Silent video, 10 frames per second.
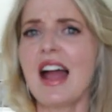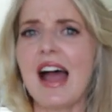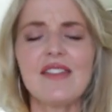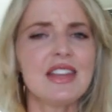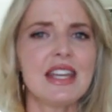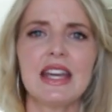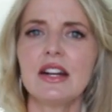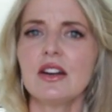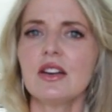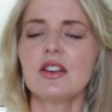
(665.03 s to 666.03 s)
heavy
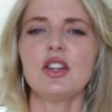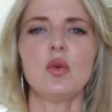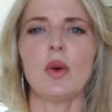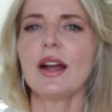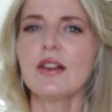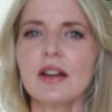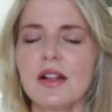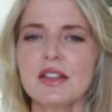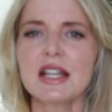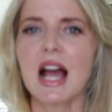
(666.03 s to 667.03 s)
hitter? You wear it
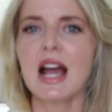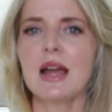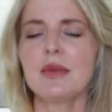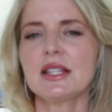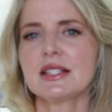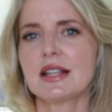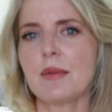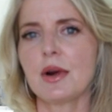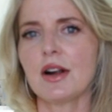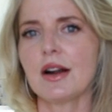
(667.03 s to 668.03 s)
all the time in the
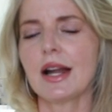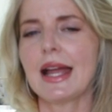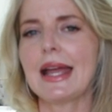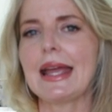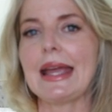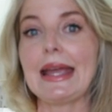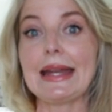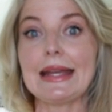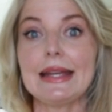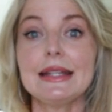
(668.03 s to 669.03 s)
summer.
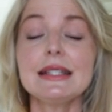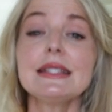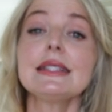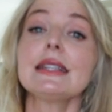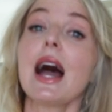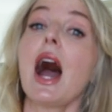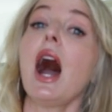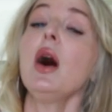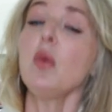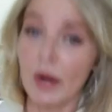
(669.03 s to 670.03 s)
It is
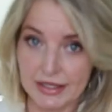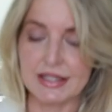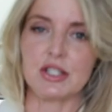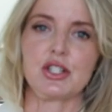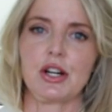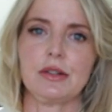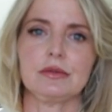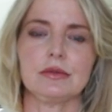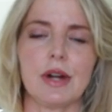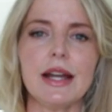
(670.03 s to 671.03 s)
a white t-shirt,
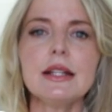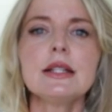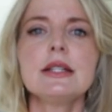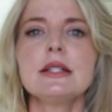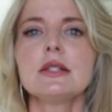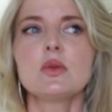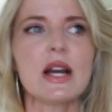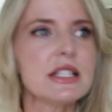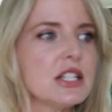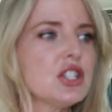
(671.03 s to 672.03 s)
right?
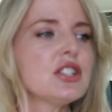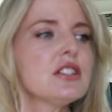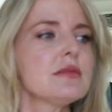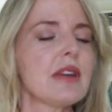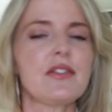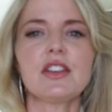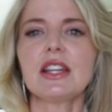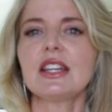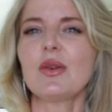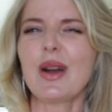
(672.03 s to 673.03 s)
White t-shirt, I feel
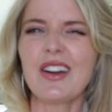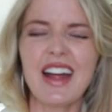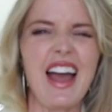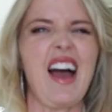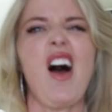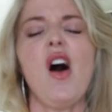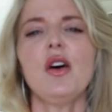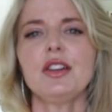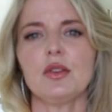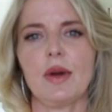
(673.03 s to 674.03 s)
like you wear it
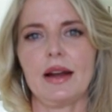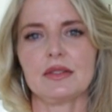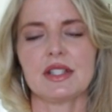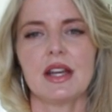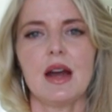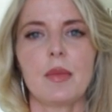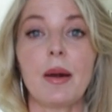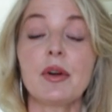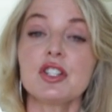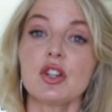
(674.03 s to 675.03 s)
all year round.
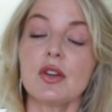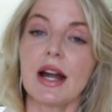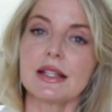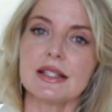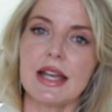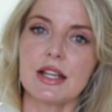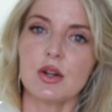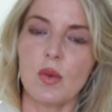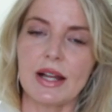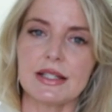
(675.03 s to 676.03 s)
But i want to show you how to take
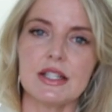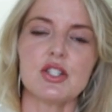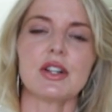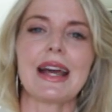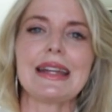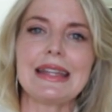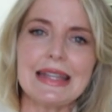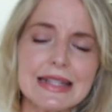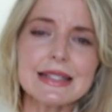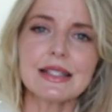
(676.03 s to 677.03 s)
your white t-shirt and
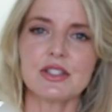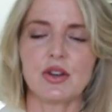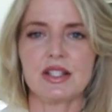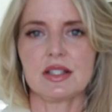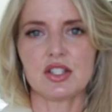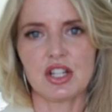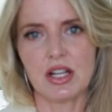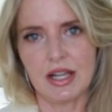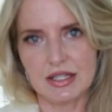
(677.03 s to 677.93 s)
easily transition it